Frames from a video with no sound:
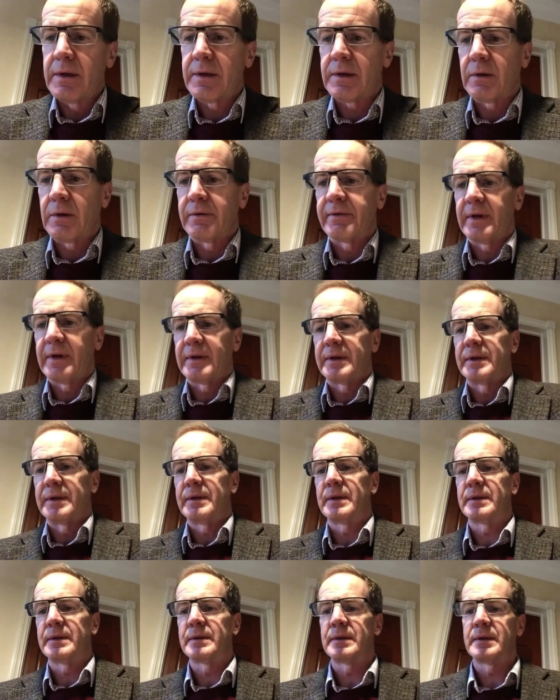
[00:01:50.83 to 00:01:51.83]
a very
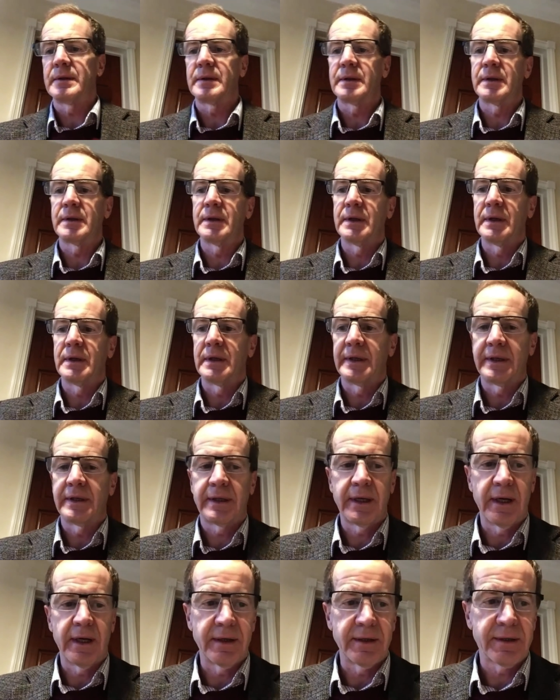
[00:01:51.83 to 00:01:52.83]
early
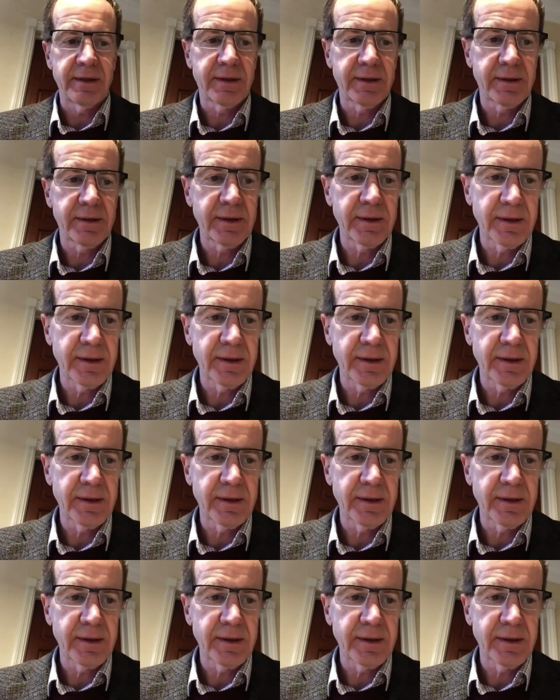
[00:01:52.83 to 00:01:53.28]
case.